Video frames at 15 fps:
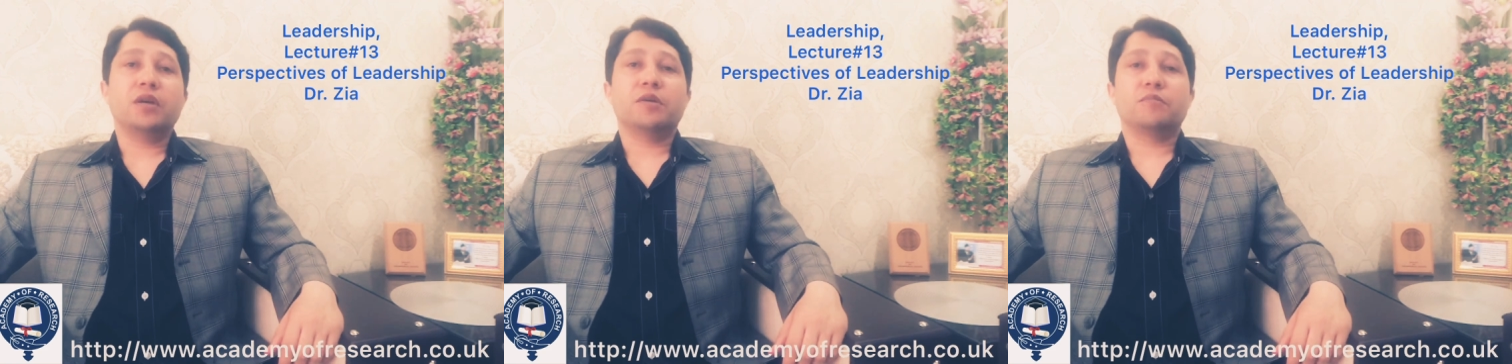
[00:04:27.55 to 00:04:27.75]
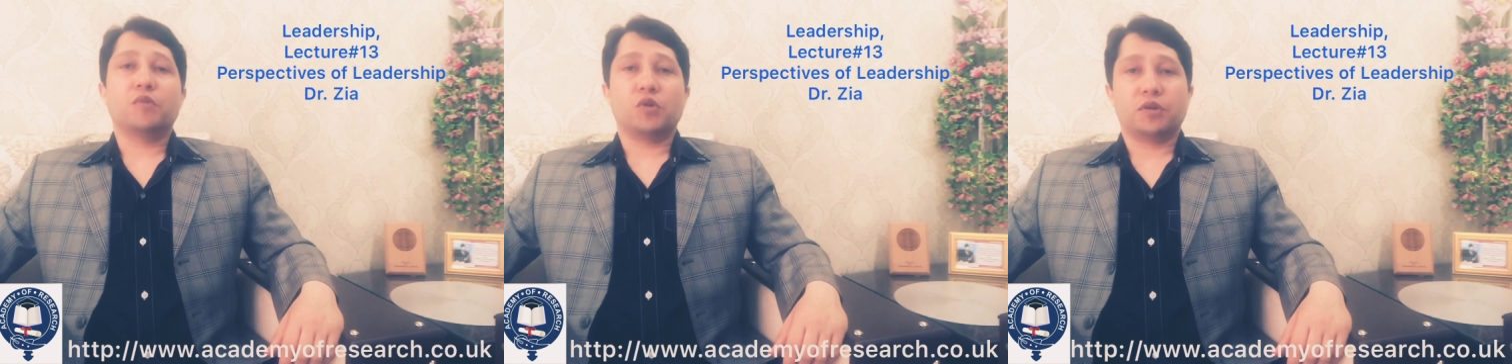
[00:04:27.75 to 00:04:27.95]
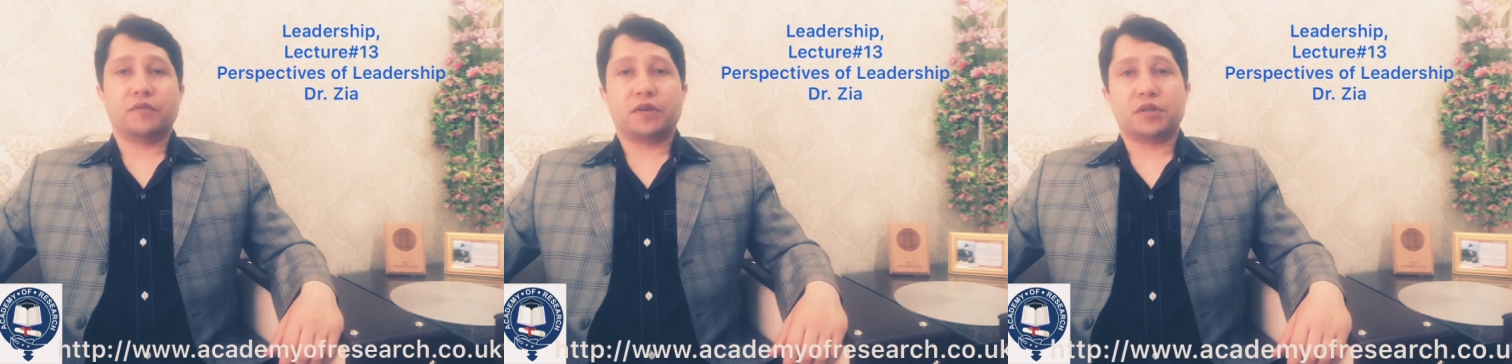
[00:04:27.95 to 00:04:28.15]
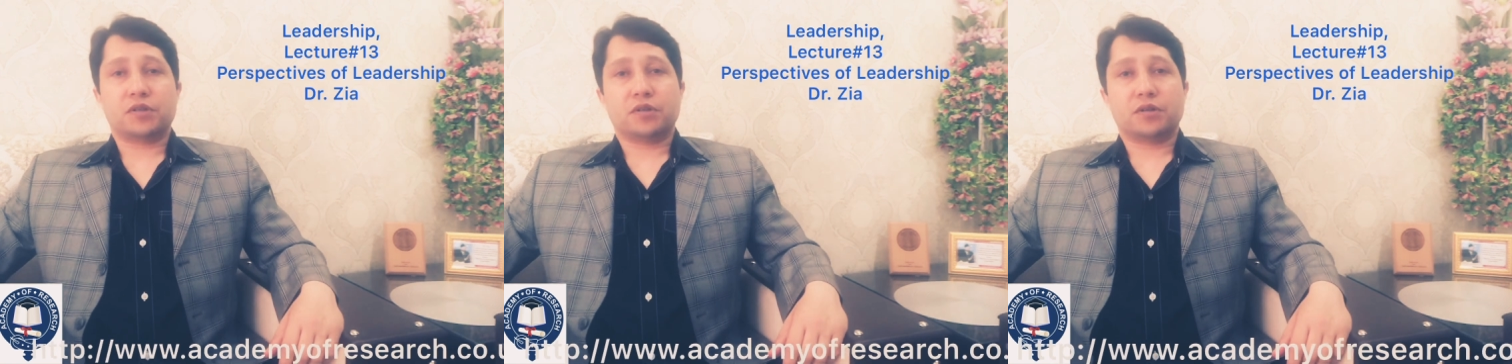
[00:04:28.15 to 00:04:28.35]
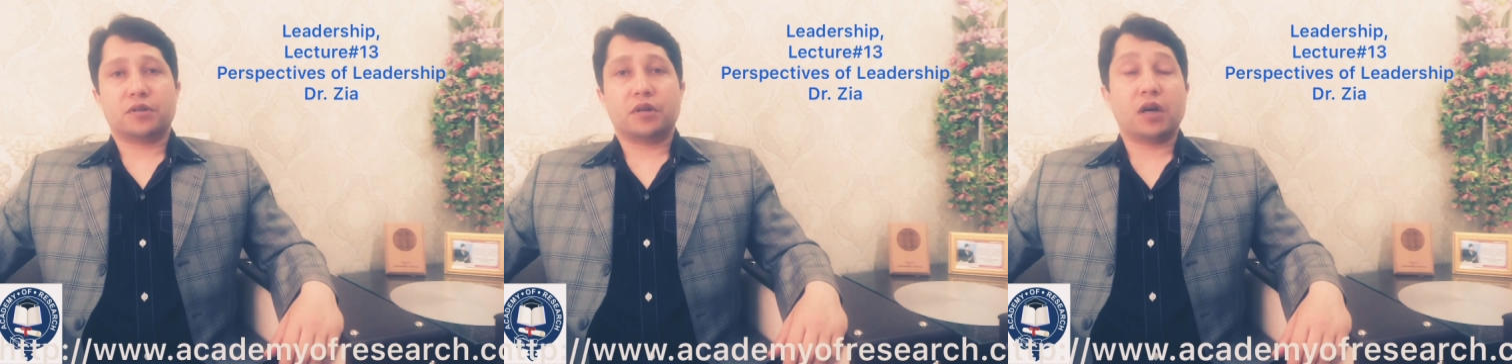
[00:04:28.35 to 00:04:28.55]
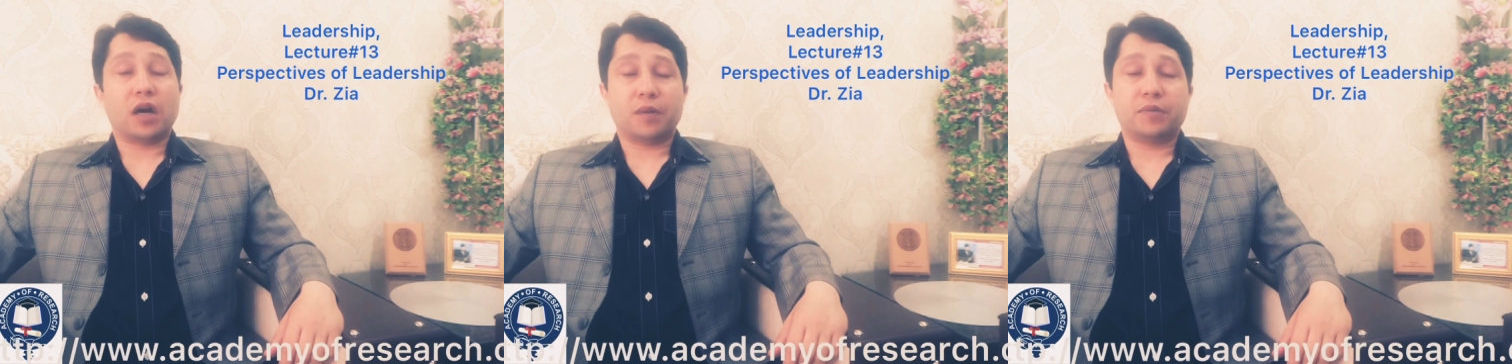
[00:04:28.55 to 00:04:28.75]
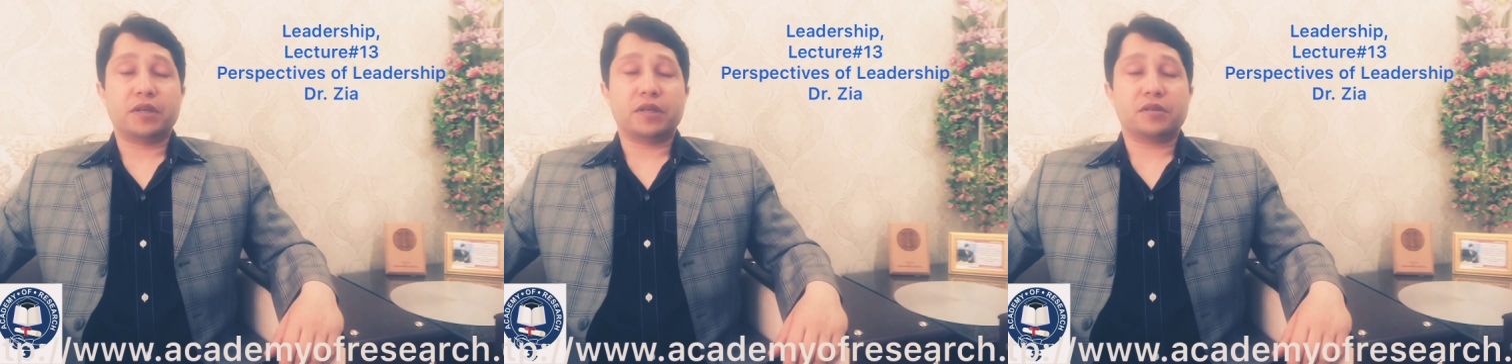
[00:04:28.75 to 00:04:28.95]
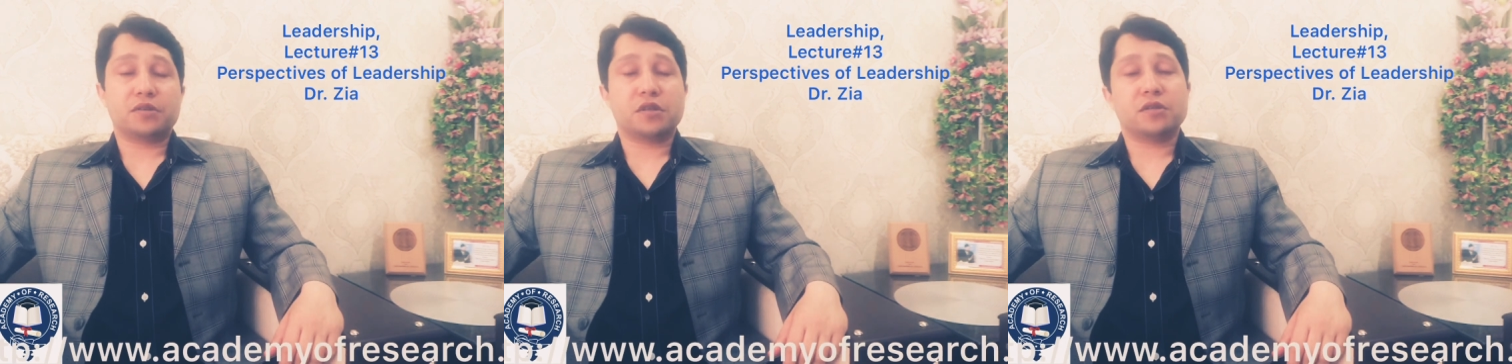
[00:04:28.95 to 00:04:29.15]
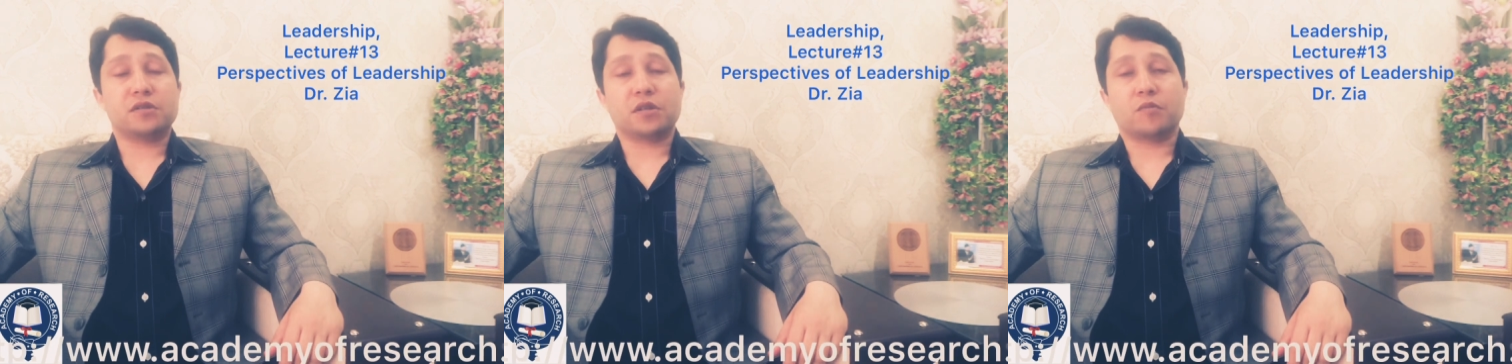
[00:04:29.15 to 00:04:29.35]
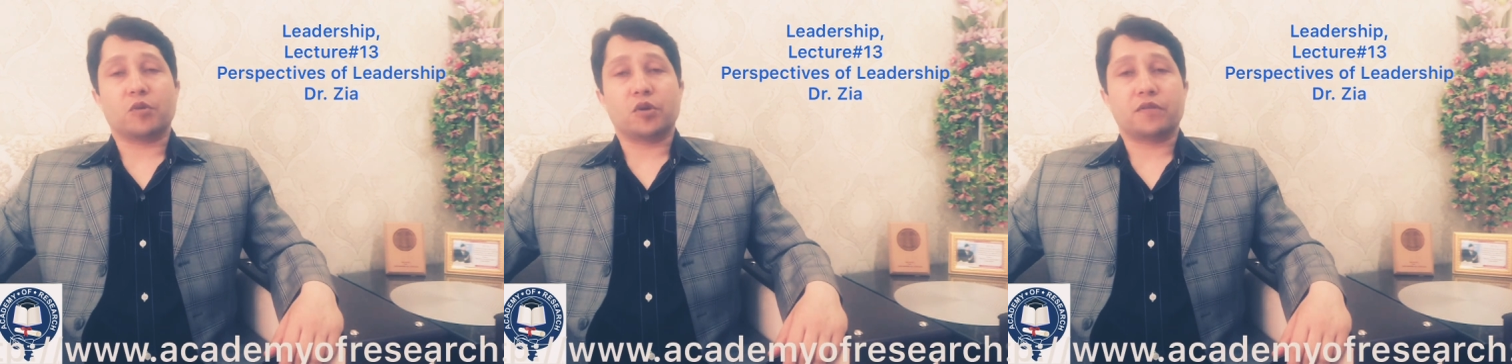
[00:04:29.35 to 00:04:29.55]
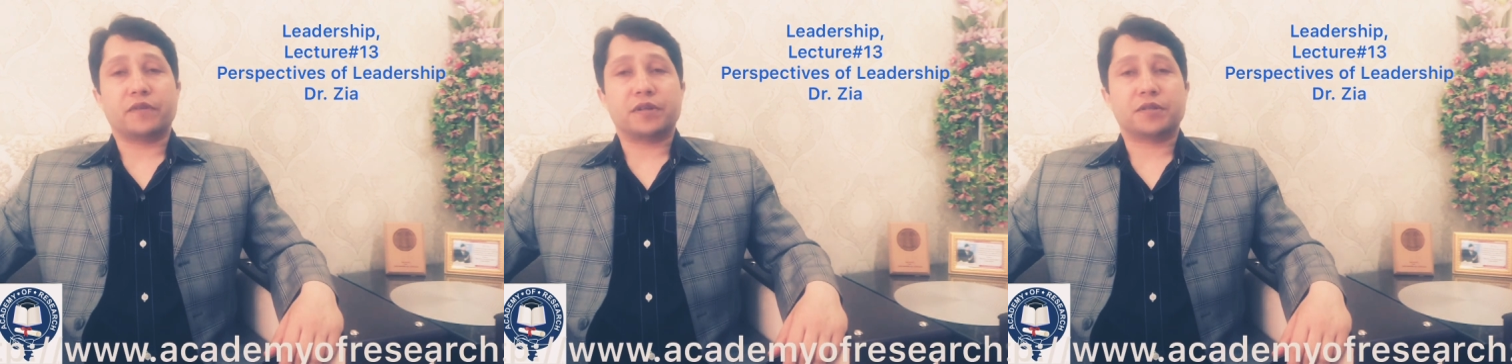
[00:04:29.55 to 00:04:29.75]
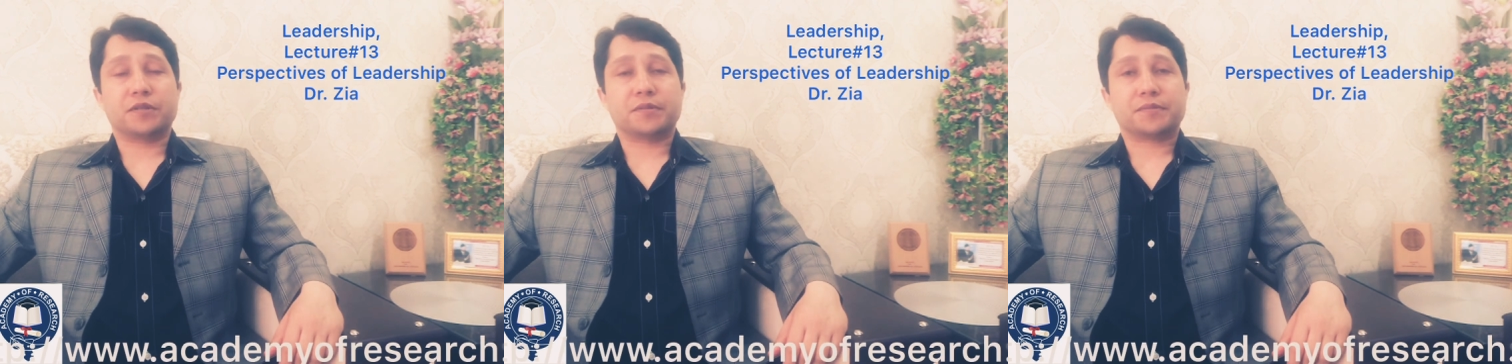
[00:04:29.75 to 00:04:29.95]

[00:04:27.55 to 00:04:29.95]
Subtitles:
motivation, intrinsic motivation.